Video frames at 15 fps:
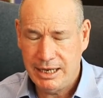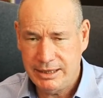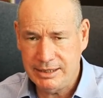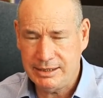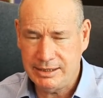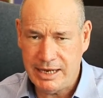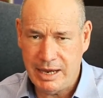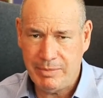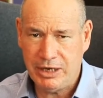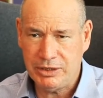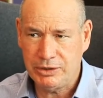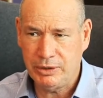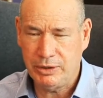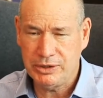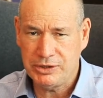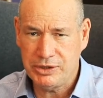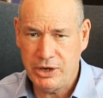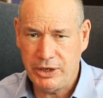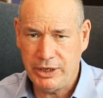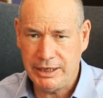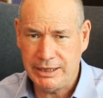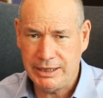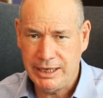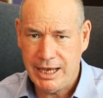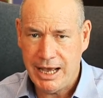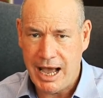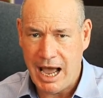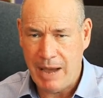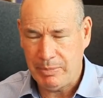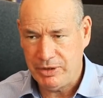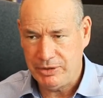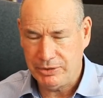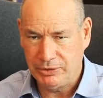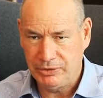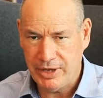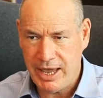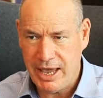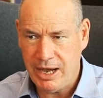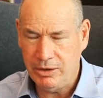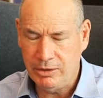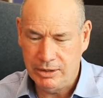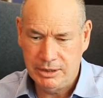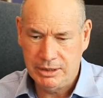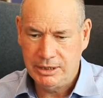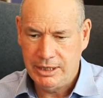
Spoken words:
This is how much I was earning up until now.